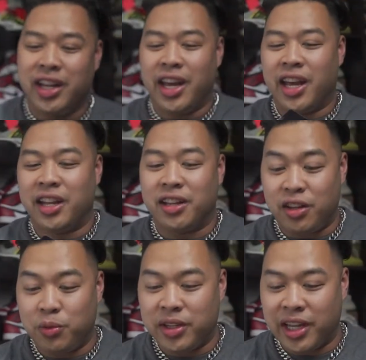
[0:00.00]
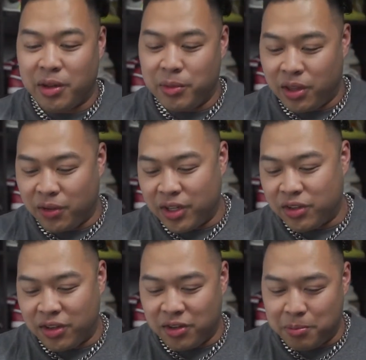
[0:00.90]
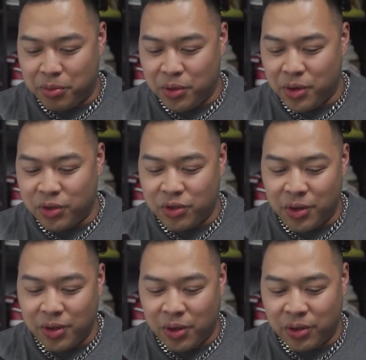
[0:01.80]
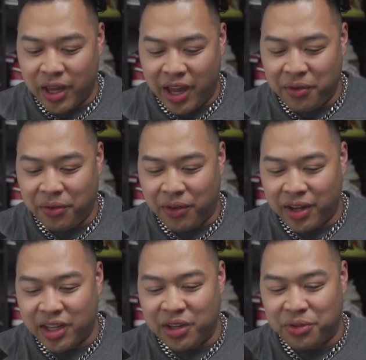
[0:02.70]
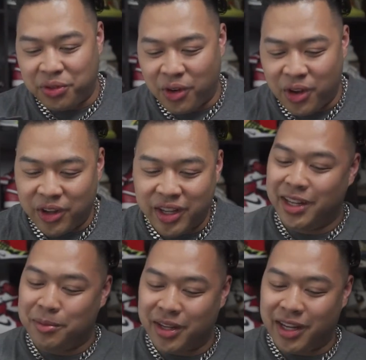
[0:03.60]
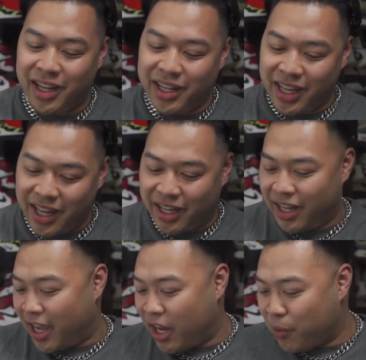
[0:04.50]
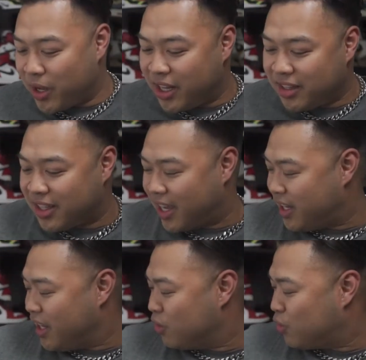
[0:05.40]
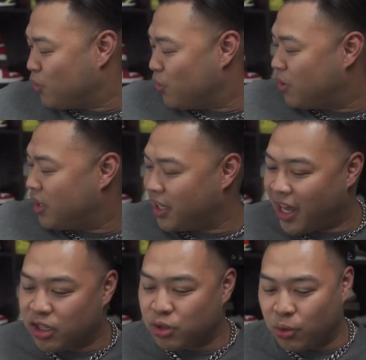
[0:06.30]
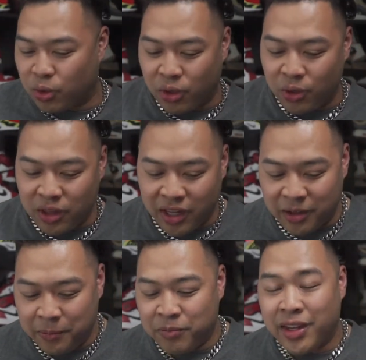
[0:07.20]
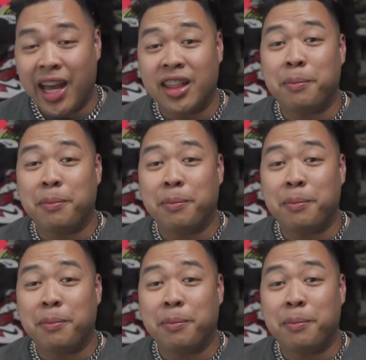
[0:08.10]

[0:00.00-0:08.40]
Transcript: And this one they gave me 3, so this is Bruno, Stone Cold and Funky Frog. But yeah, anyway, let's get into the actual clothing. And the